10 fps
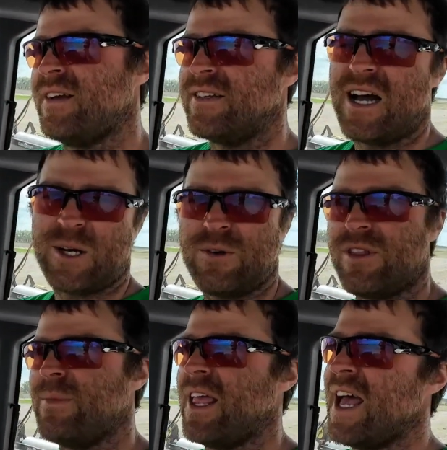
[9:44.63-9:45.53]
talked with the
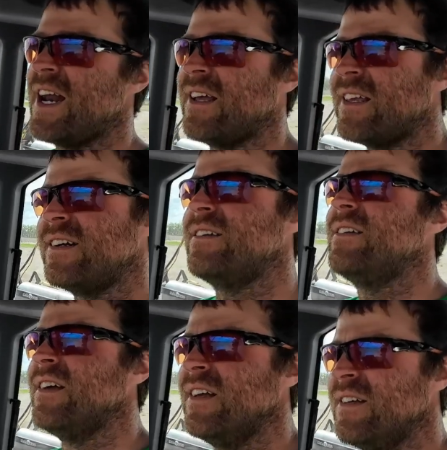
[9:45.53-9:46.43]
mechanic,
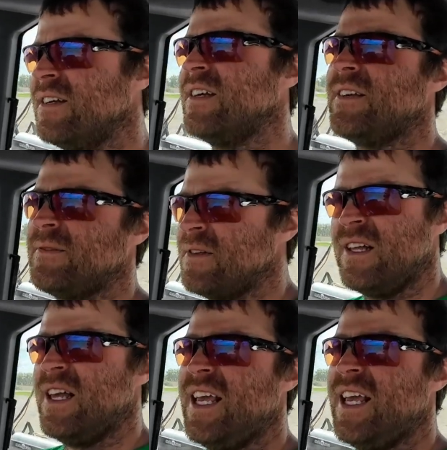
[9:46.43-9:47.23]
and